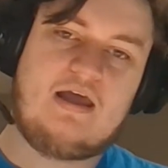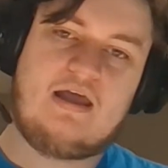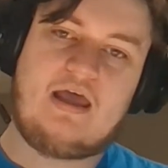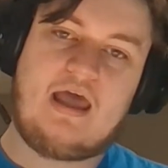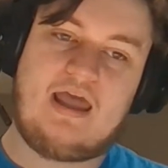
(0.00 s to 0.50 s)

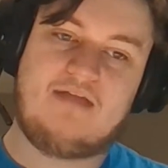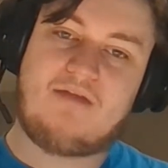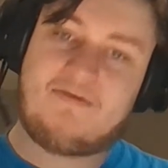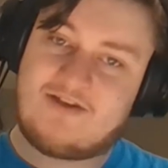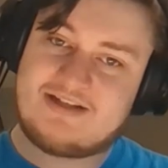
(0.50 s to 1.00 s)
And my
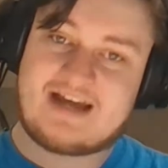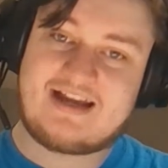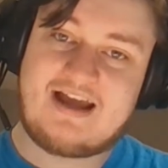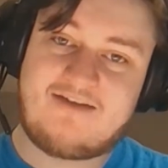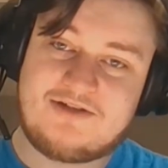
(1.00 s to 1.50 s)
friend Zach and
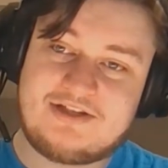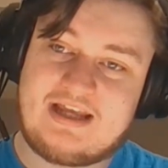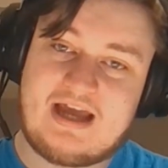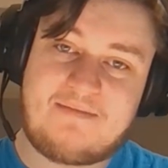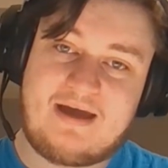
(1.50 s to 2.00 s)
I recently
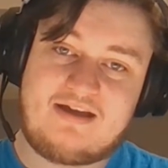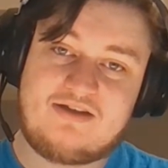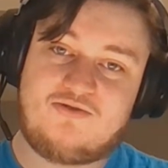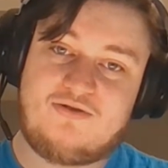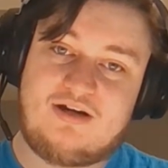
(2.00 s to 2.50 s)
got back
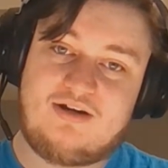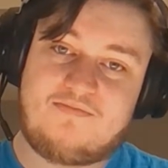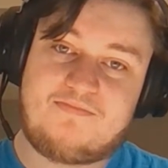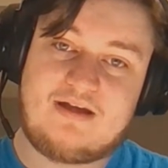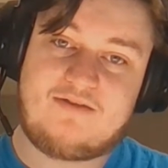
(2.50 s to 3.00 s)
into it a little
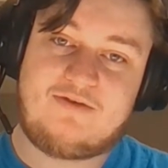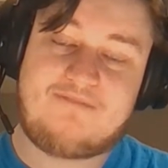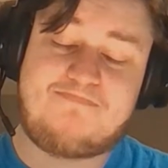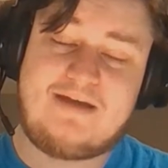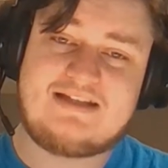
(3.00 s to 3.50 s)
bit. We
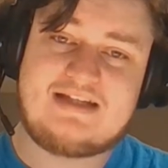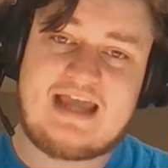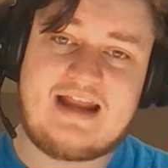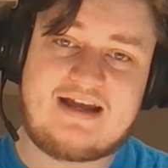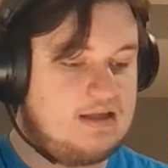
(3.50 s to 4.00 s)
basically
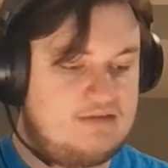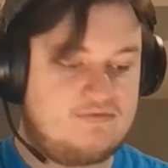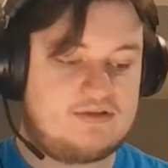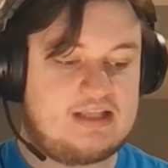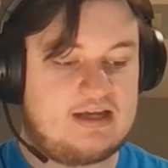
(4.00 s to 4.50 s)
had a couple. He
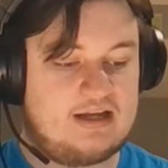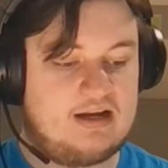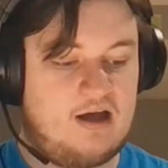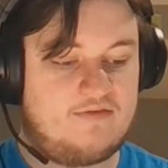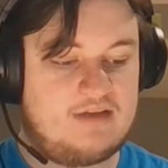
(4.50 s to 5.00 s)
was thinking
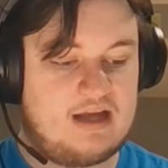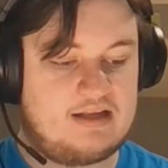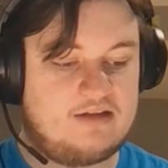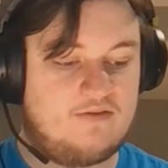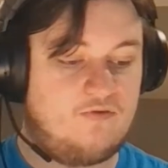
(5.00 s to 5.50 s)
of the
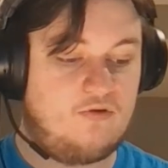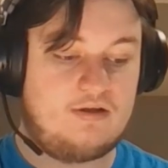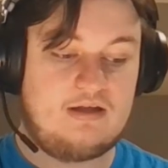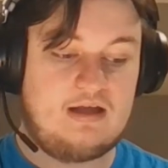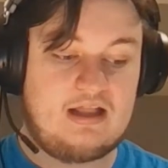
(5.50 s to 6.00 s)
idea for
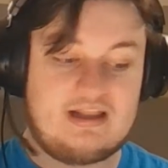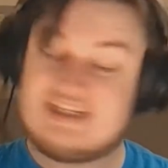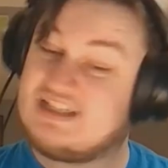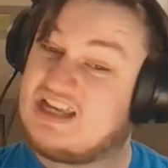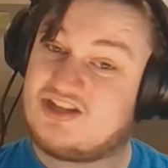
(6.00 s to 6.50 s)
at
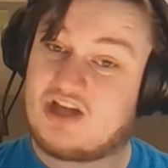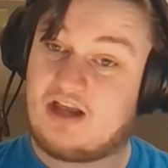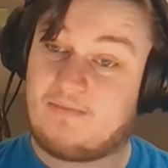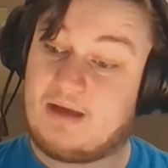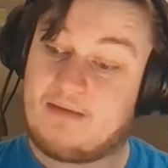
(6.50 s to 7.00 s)
least his
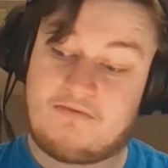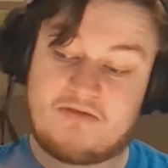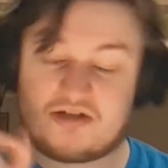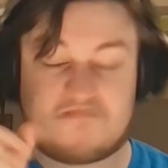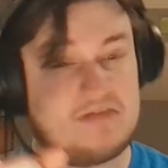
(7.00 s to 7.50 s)
channel, maybe,
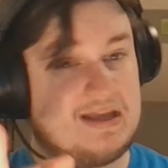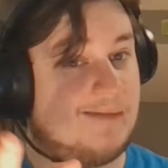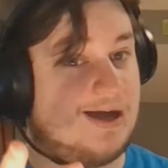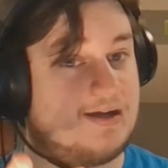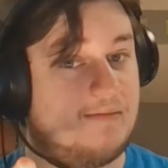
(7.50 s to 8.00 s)
which he
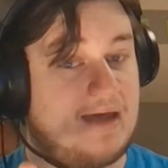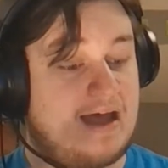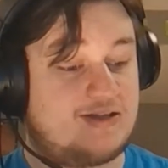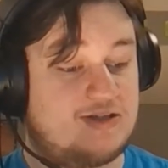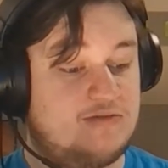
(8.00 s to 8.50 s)
might come
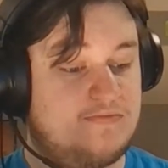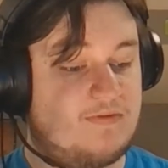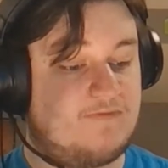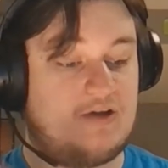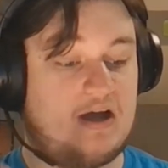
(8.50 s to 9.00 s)
back to.
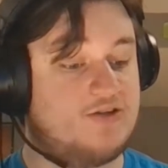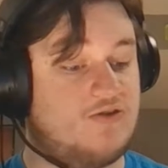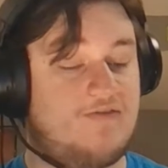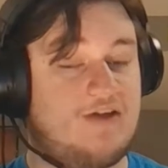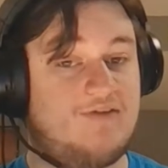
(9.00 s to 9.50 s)
If you guys are
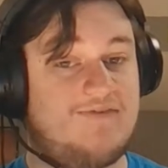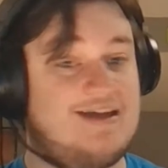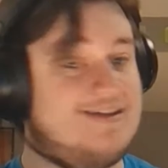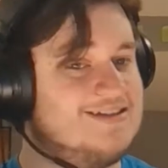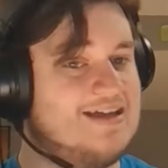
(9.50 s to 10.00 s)
a fan of
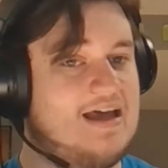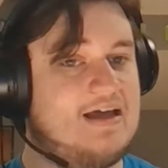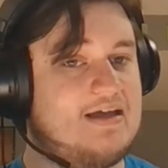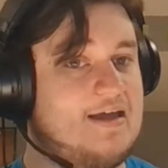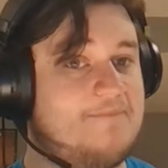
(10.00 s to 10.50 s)
his,
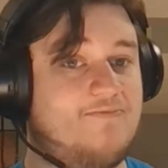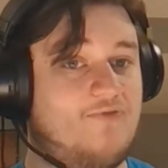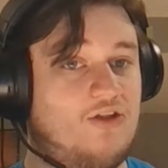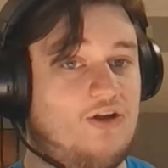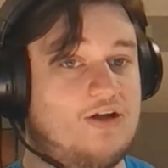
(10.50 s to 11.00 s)
keep
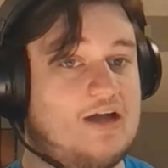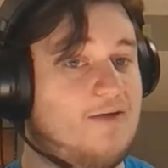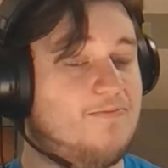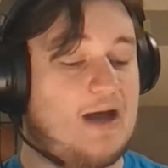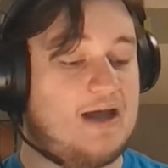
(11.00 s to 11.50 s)
for the
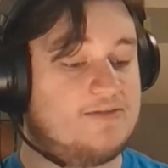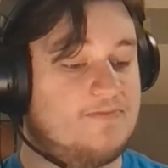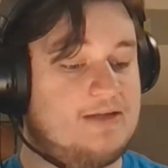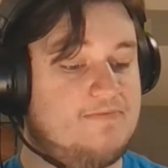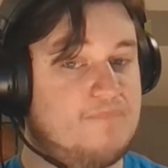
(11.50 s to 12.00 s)
lookout,
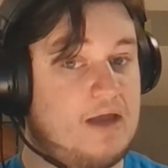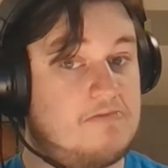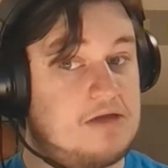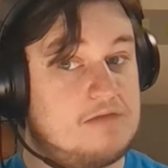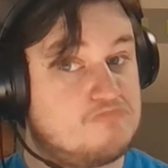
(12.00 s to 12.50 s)
possibly,
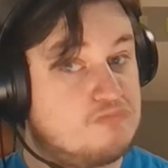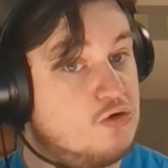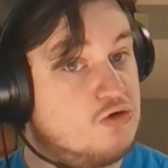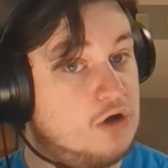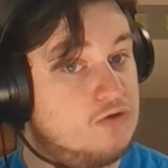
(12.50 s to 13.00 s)
maybe, who
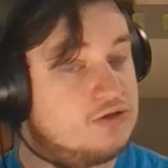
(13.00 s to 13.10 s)
knows.